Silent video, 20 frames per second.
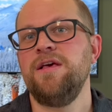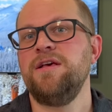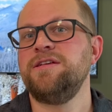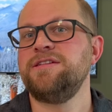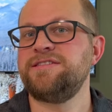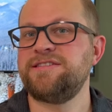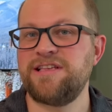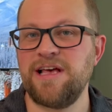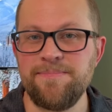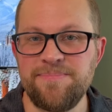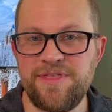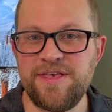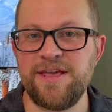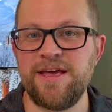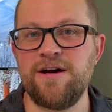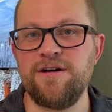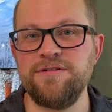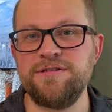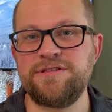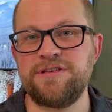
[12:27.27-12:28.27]
Something
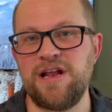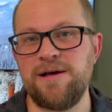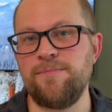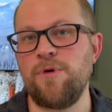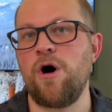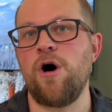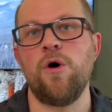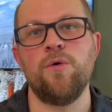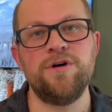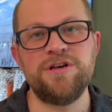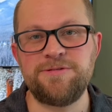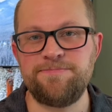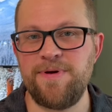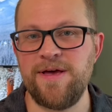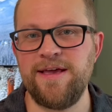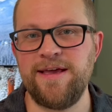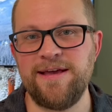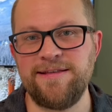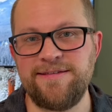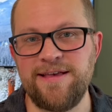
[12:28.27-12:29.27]
else that I'm always
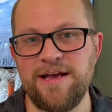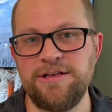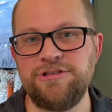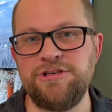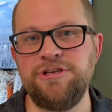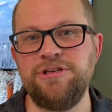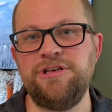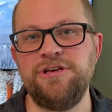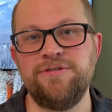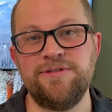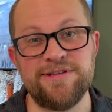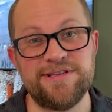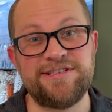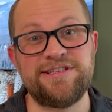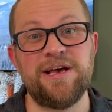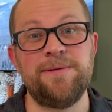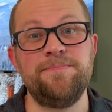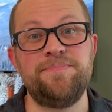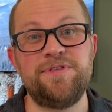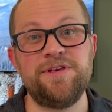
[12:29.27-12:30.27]
paying attention to, and
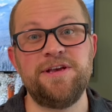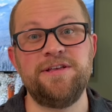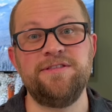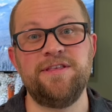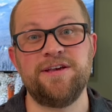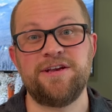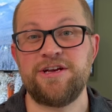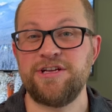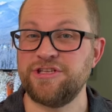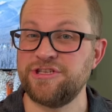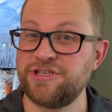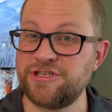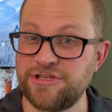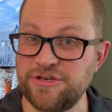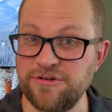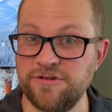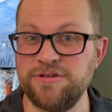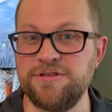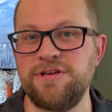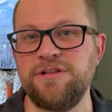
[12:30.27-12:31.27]
something that
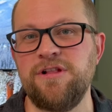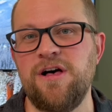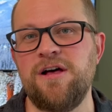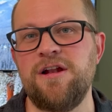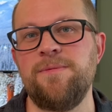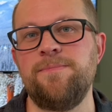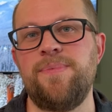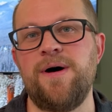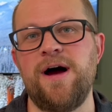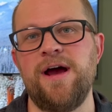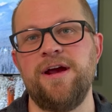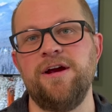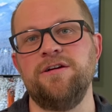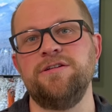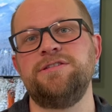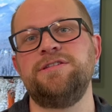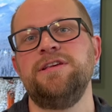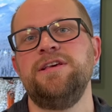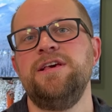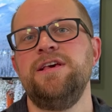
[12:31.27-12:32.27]
concerns a lot of
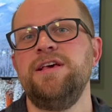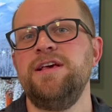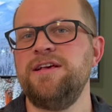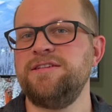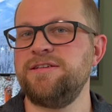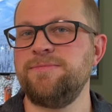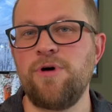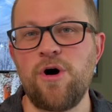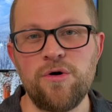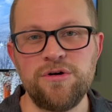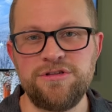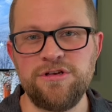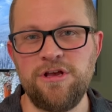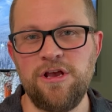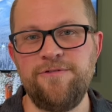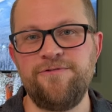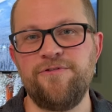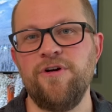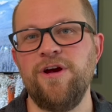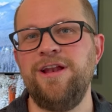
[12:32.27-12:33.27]
buyers, is I'm always looking
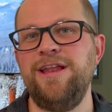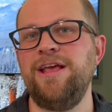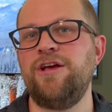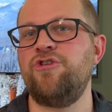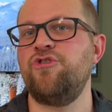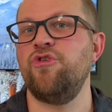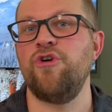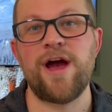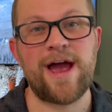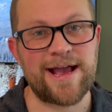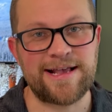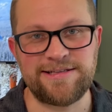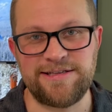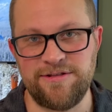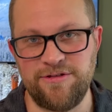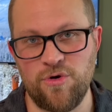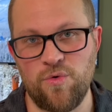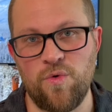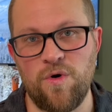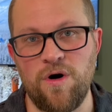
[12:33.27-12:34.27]
for any cracks in
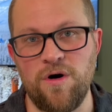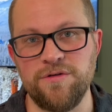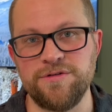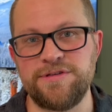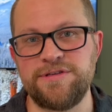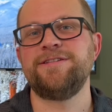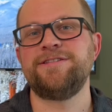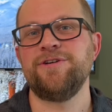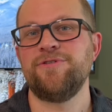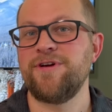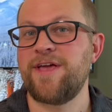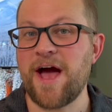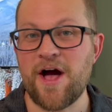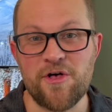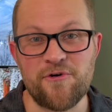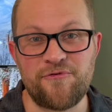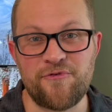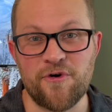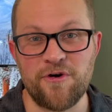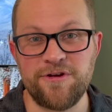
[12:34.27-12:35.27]
the walls. So in
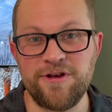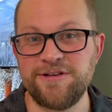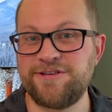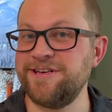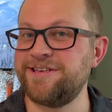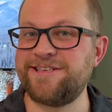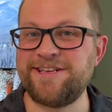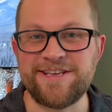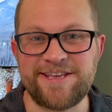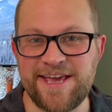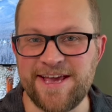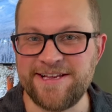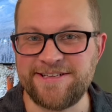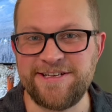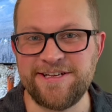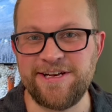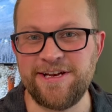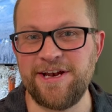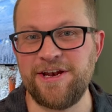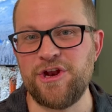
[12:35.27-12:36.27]
California, just in case you
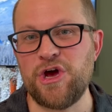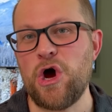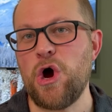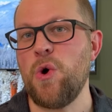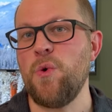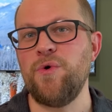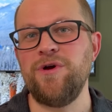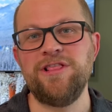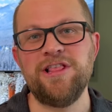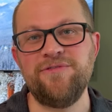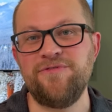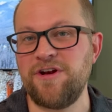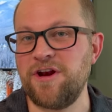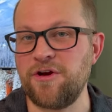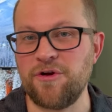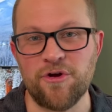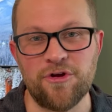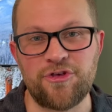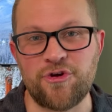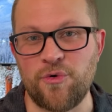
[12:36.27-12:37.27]
didn't know, we live in an
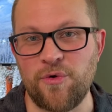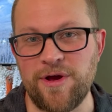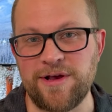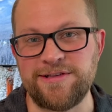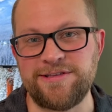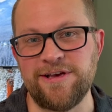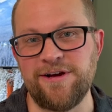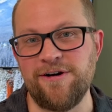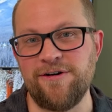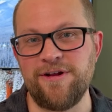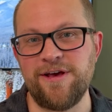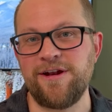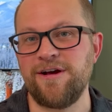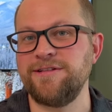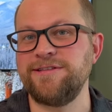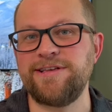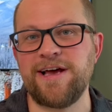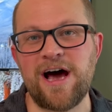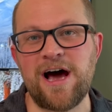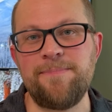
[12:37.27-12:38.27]
earthquake zone. And on
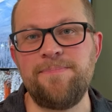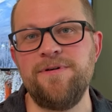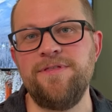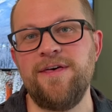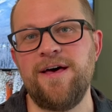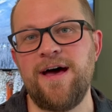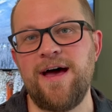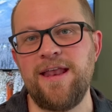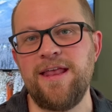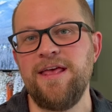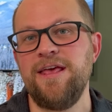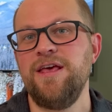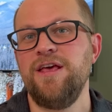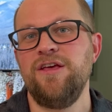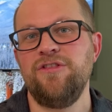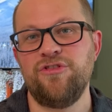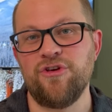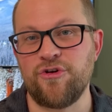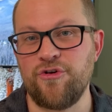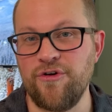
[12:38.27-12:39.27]
top of that,
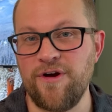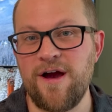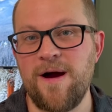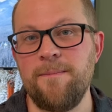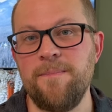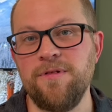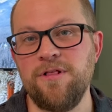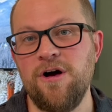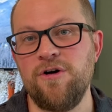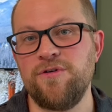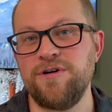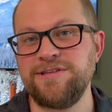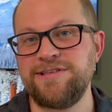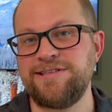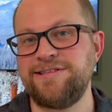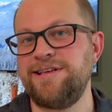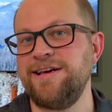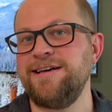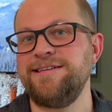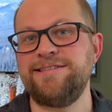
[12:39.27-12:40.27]
the ground below us
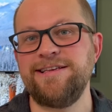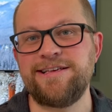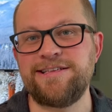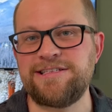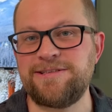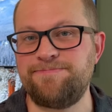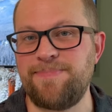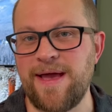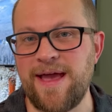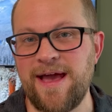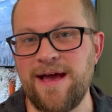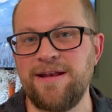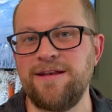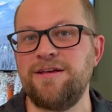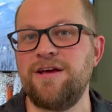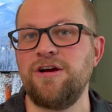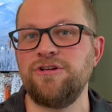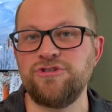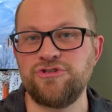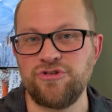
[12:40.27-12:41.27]
does expand,
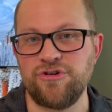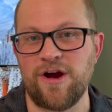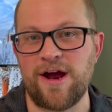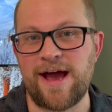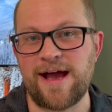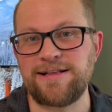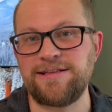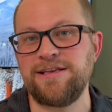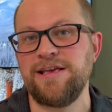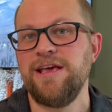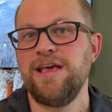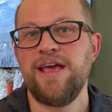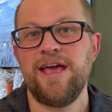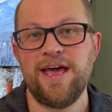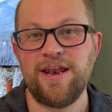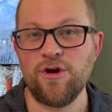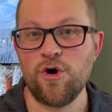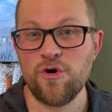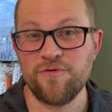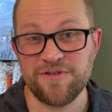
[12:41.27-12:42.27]
contract,
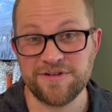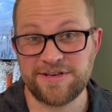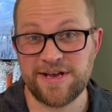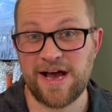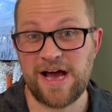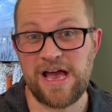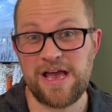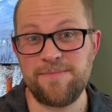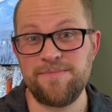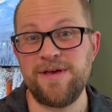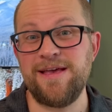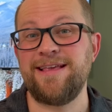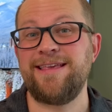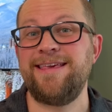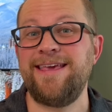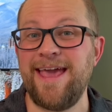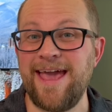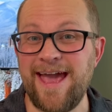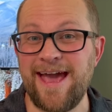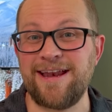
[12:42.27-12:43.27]
and over time it
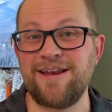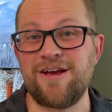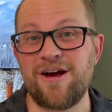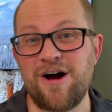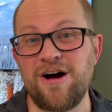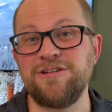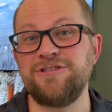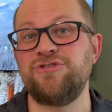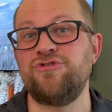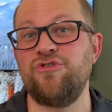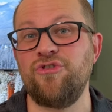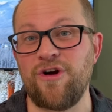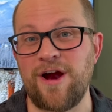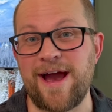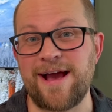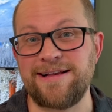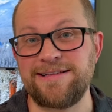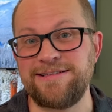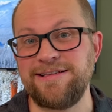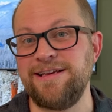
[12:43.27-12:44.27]
can cause
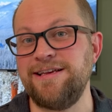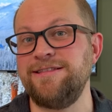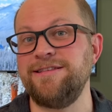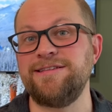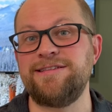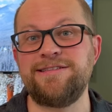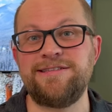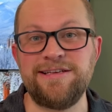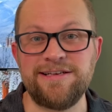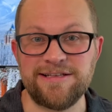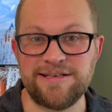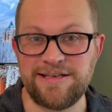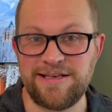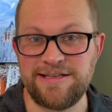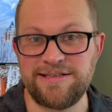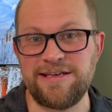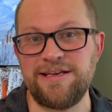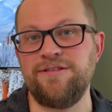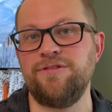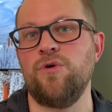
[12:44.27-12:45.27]
cracks in the
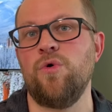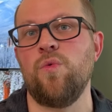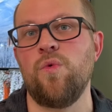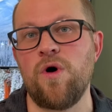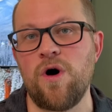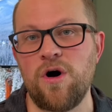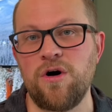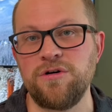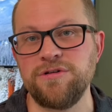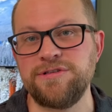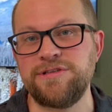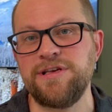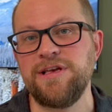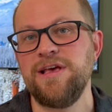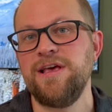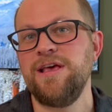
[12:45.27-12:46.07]
ceilings, in the walls,